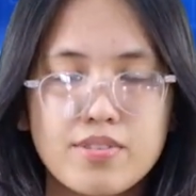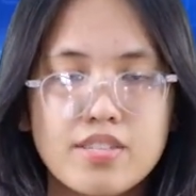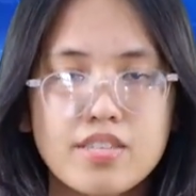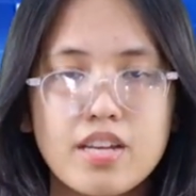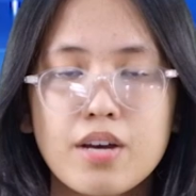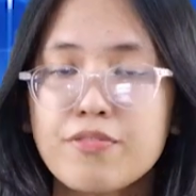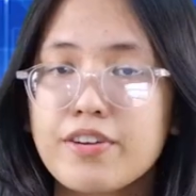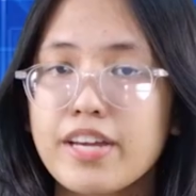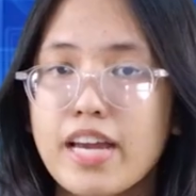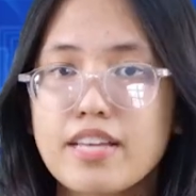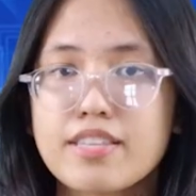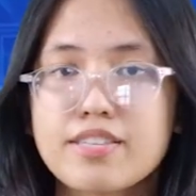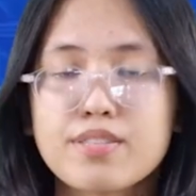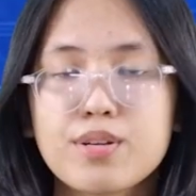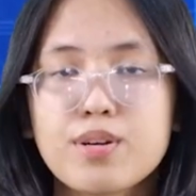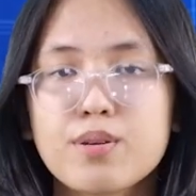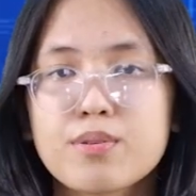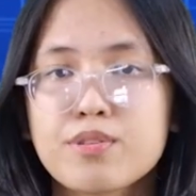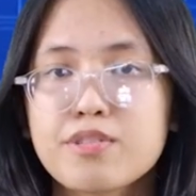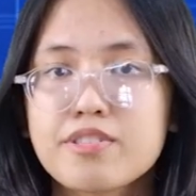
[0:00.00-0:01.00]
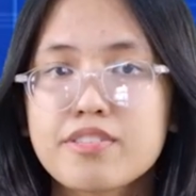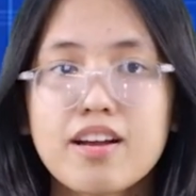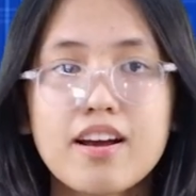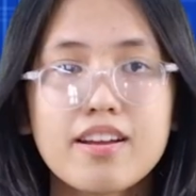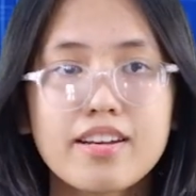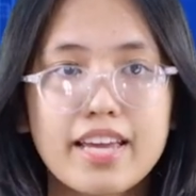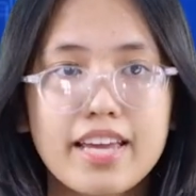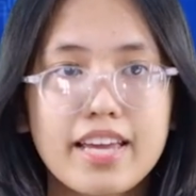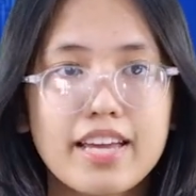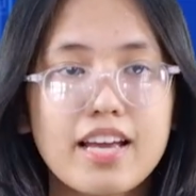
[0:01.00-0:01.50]
surfing at those
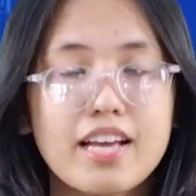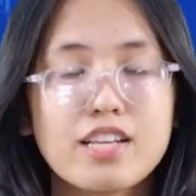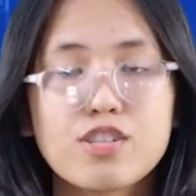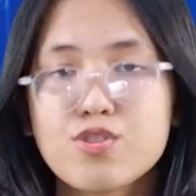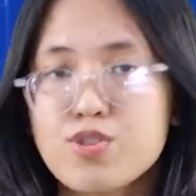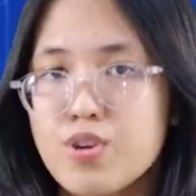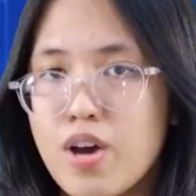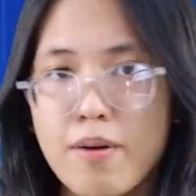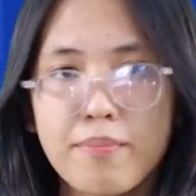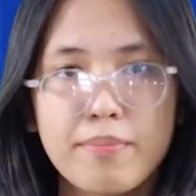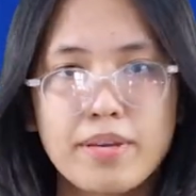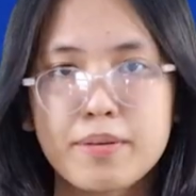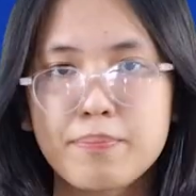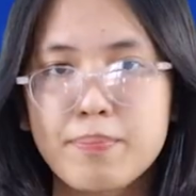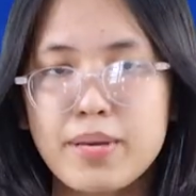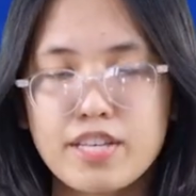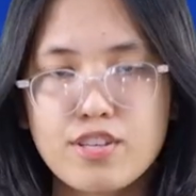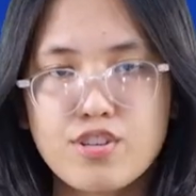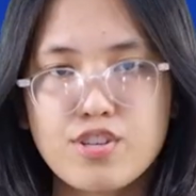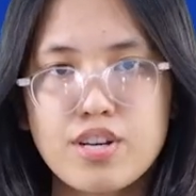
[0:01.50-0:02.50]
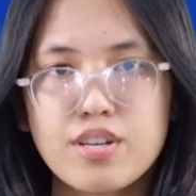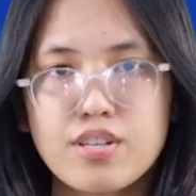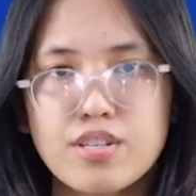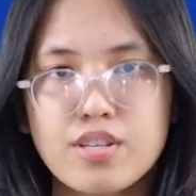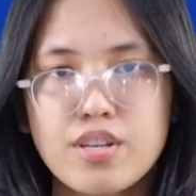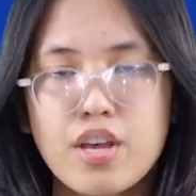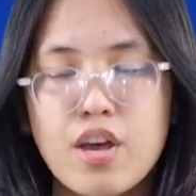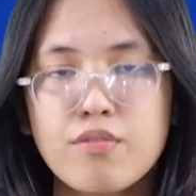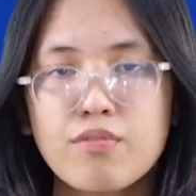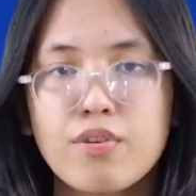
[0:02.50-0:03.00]
stunning and charming
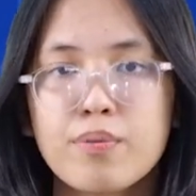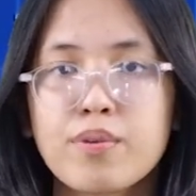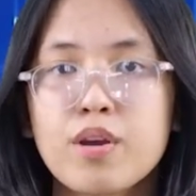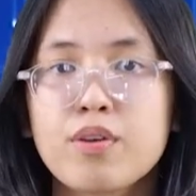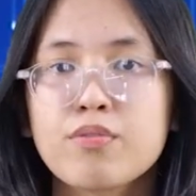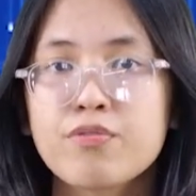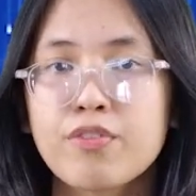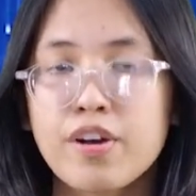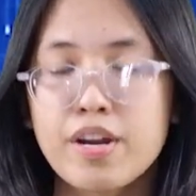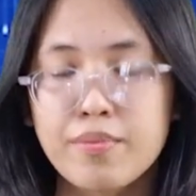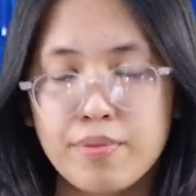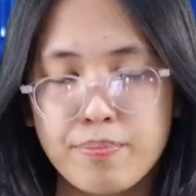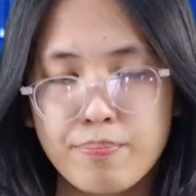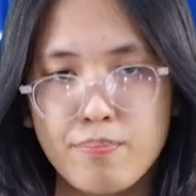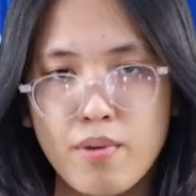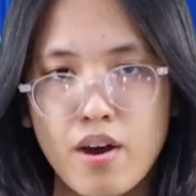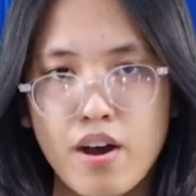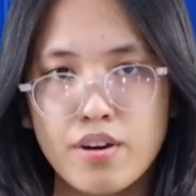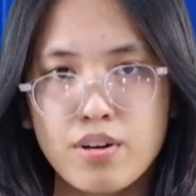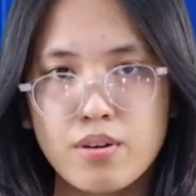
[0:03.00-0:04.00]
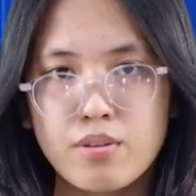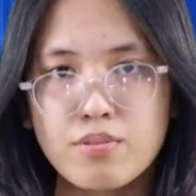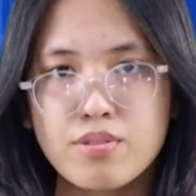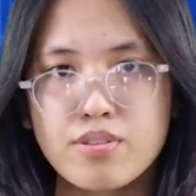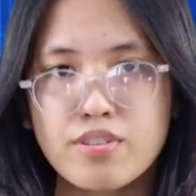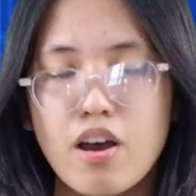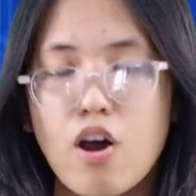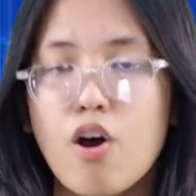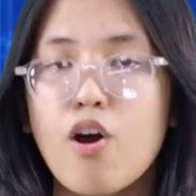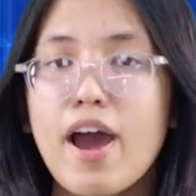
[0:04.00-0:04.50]
pictures from your favorite
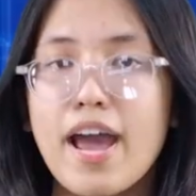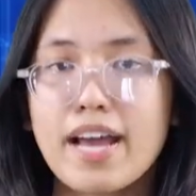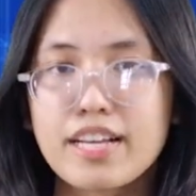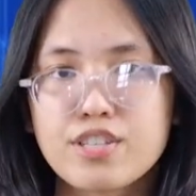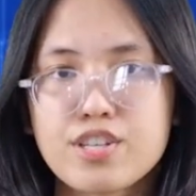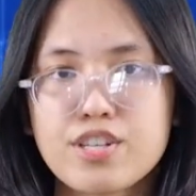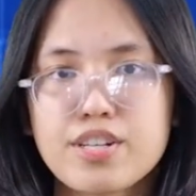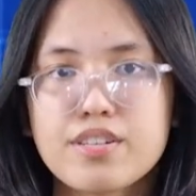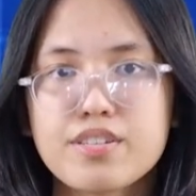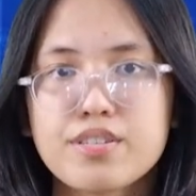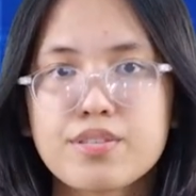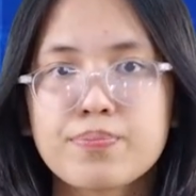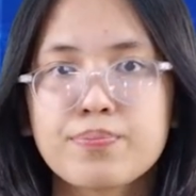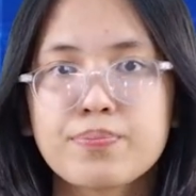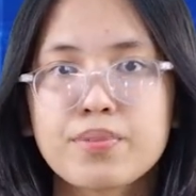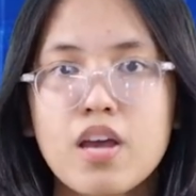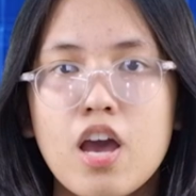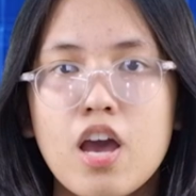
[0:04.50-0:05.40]
models or actors.